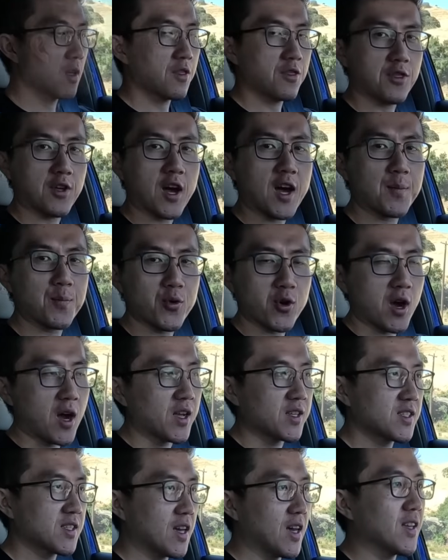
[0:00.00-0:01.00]
thought
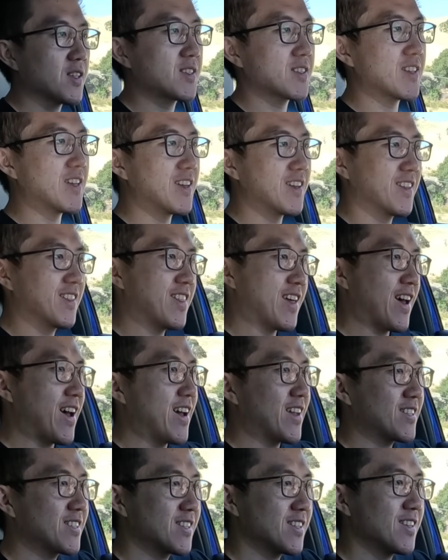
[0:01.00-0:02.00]
process
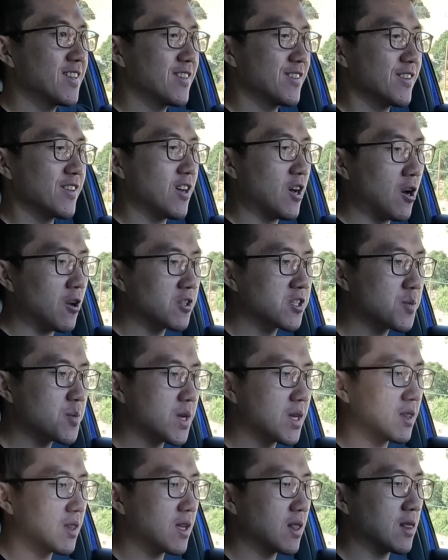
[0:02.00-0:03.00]
that
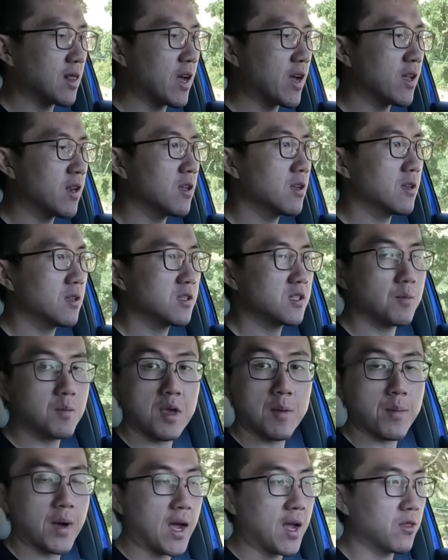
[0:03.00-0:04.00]
ultimately led to
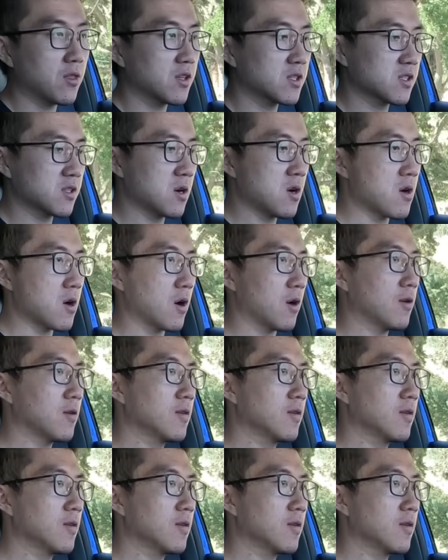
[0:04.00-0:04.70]
me buying this car.